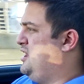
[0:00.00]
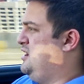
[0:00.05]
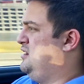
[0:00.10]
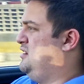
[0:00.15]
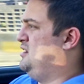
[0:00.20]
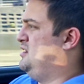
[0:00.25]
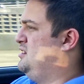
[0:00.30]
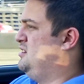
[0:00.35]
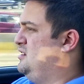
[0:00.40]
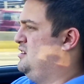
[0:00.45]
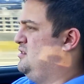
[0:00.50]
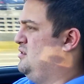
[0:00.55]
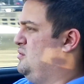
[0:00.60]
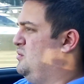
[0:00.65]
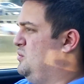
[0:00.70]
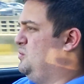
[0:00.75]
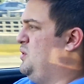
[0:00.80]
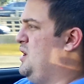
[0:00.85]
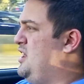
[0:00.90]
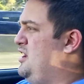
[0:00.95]
Then
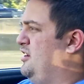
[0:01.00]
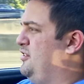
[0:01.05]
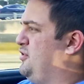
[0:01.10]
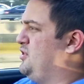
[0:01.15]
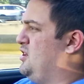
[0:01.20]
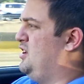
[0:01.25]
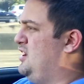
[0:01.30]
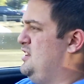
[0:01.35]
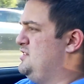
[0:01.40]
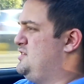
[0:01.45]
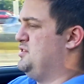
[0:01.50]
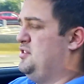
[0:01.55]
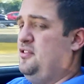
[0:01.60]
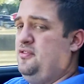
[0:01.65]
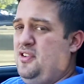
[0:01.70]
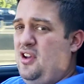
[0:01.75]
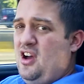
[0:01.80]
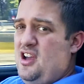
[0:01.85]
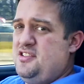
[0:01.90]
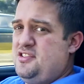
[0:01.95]
when I've got it
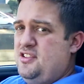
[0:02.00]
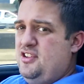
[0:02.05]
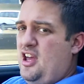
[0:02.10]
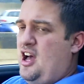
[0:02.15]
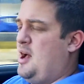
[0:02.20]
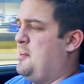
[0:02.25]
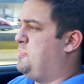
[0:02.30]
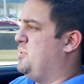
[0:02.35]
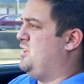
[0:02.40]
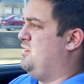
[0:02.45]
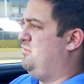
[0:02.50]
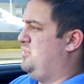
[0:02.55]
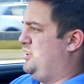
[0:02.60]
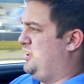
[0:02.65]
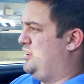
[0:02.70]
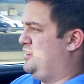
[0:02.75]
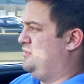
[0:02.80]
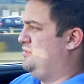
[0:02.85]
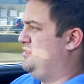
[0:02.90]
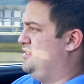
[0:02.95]
sort of nicened up and
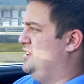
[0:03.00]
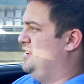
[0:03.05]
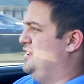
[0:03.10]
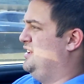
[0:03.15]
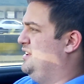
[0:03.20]
everything